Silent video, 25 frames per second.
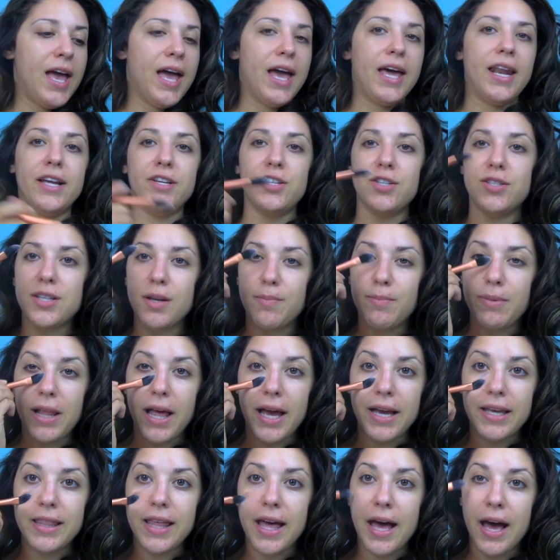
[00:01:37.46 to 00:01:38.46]
And I just
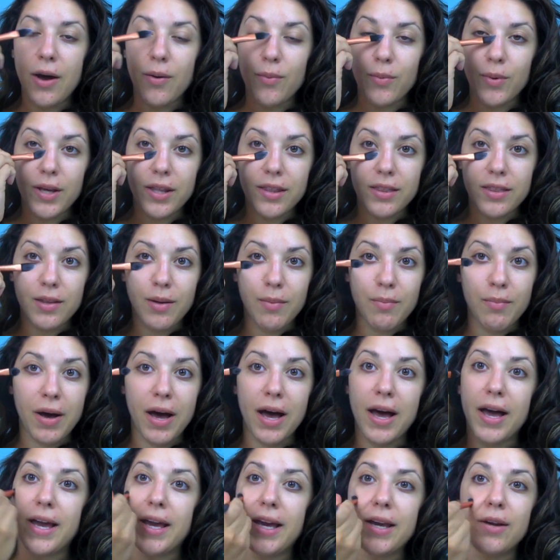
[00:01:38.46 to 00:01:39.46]
applied that with
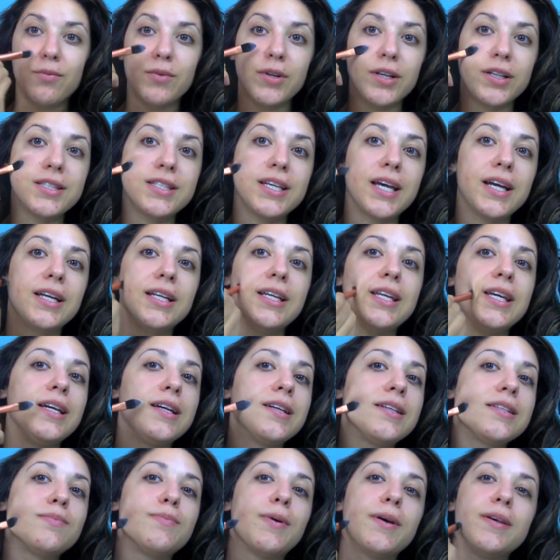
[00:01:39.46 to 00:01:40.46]
my Real
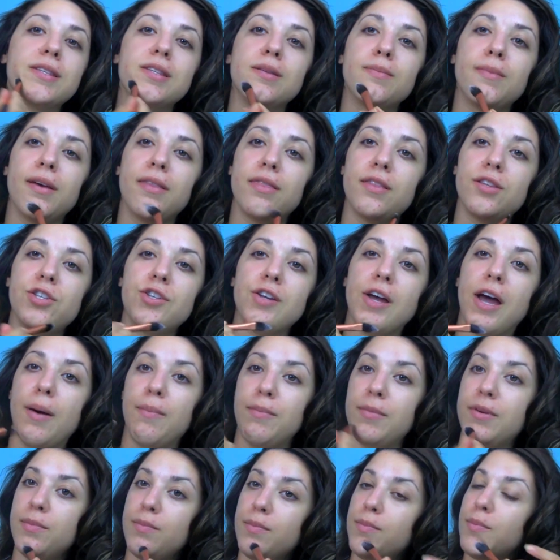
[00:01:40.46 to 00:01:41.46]
Techniques by Samantha
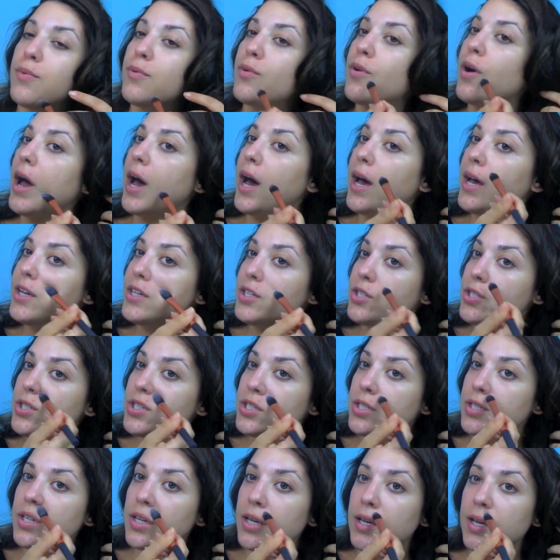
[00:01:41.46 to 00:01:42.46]
Chapman
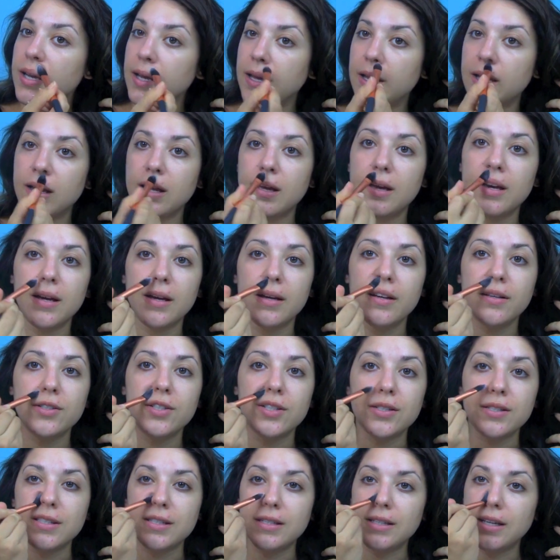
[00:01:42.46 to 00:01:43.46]
brush,
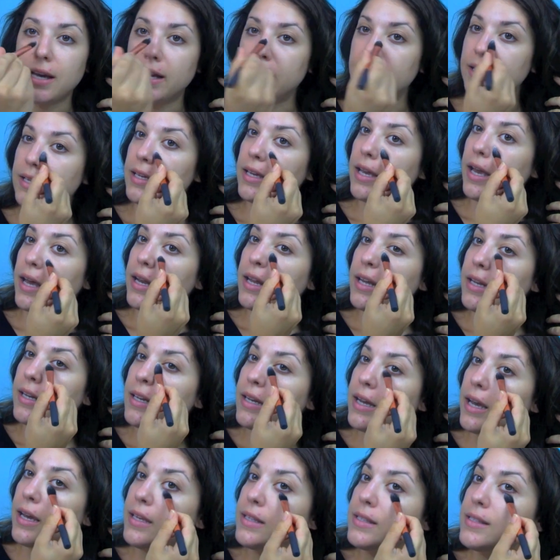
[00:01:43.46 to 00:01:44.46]
just to kind of get it
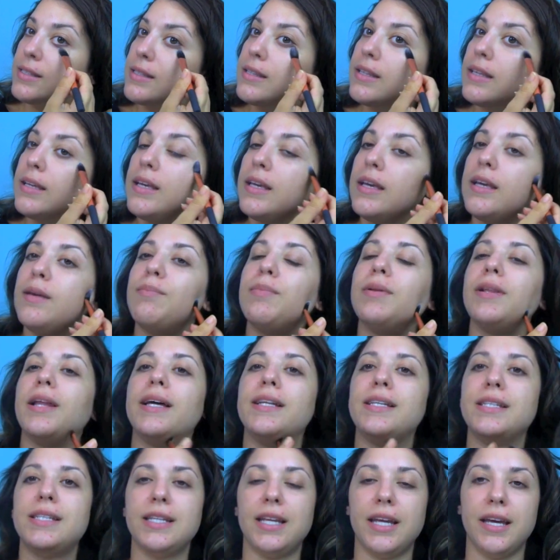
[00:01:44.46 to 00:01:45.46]
nicely
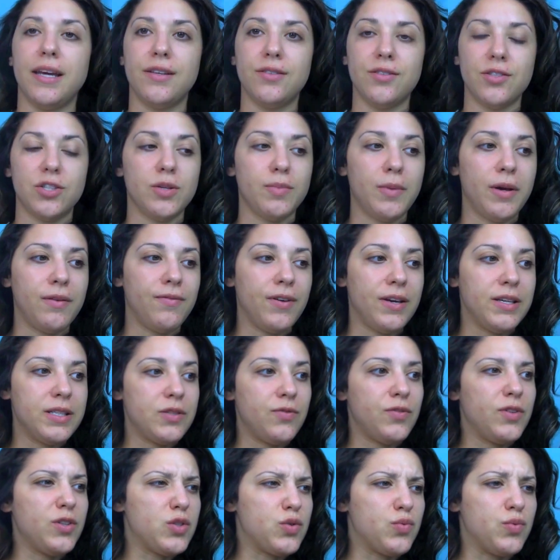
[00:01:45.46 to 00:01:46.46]
blended in so my
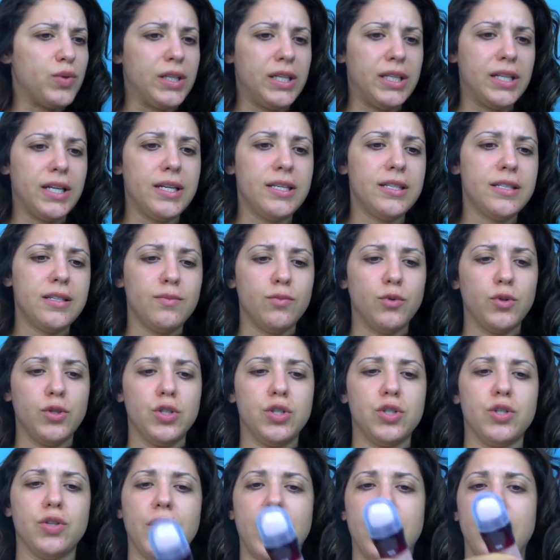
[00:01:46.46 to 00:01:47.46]
face feels really nice and
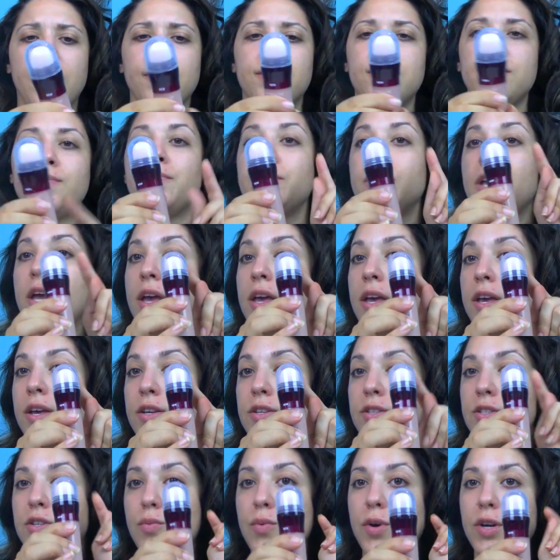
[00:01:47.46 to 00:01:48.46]
moisturized.
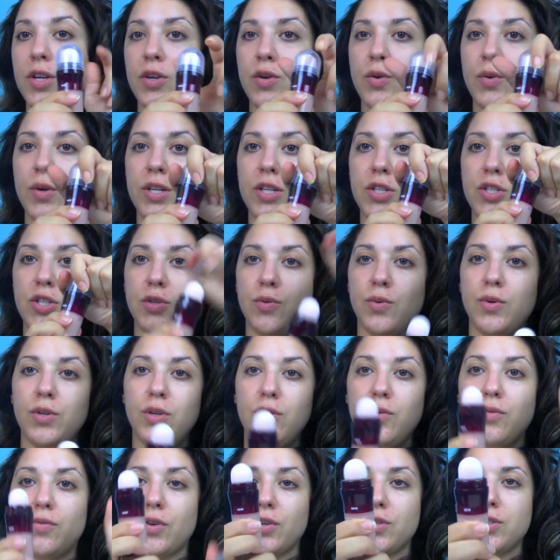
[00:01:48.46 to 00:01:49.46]
So what you're going to do
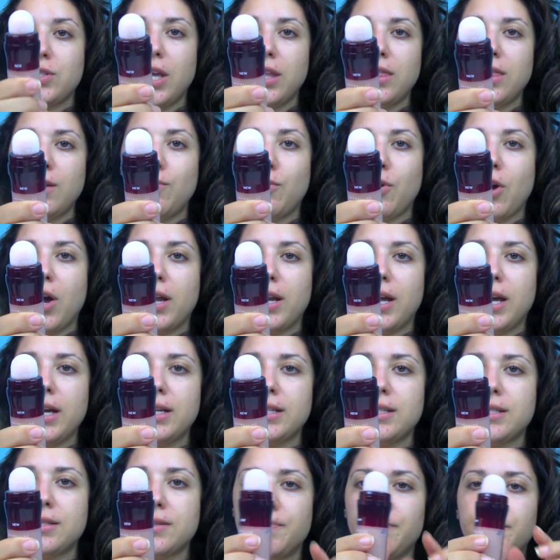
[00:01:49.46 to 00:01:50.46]
when you first get the
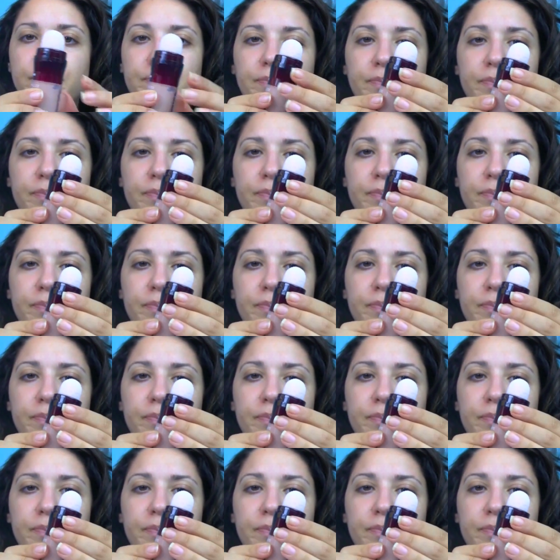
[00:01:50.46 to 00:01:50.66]
product,